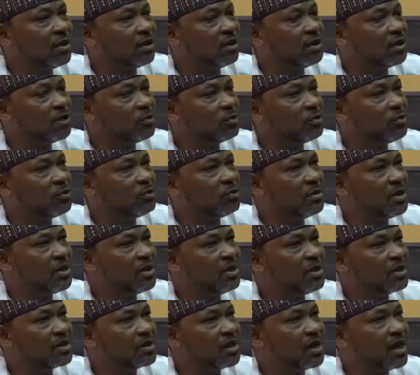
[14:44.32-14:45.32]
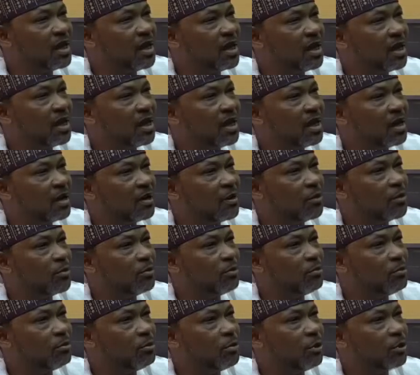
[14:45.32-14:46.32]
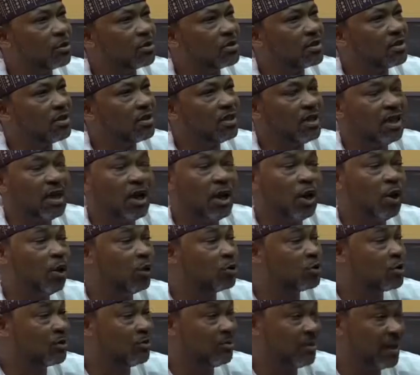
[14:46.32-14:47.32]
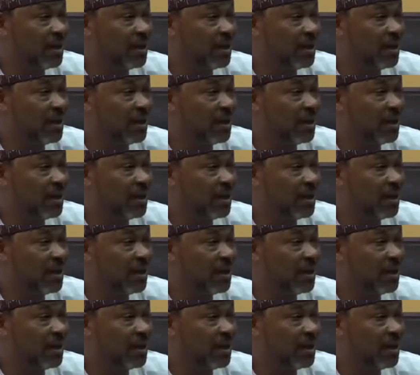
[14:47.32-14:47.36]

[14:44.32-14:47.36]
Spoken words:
Honorable Minister brought in a lot of